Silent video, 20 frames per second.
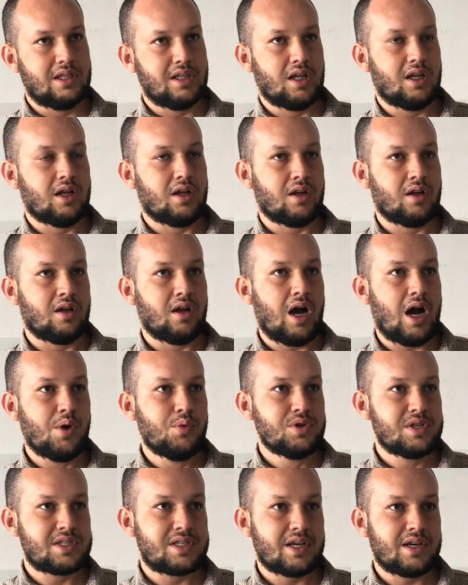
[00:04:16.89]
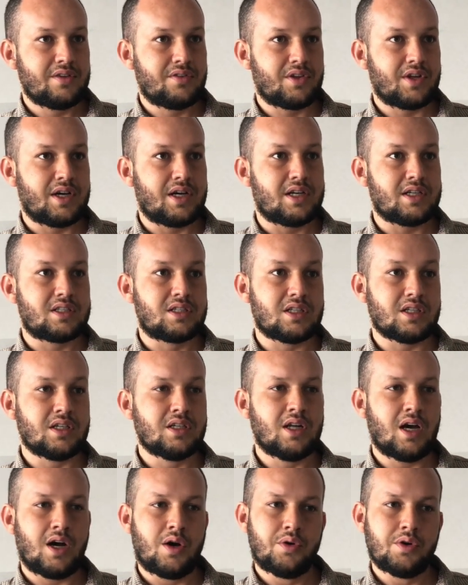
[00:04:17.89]
I would say that
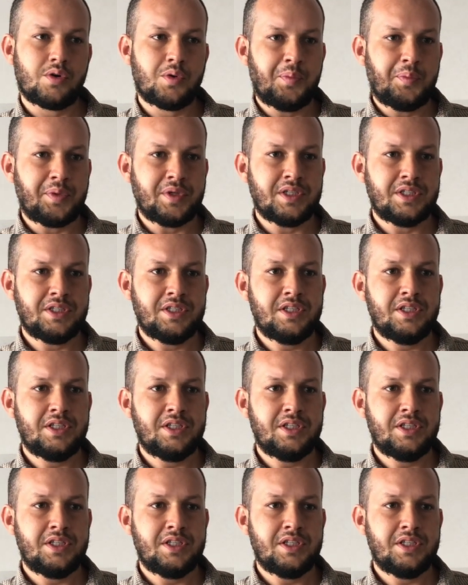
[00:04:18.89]
in our company,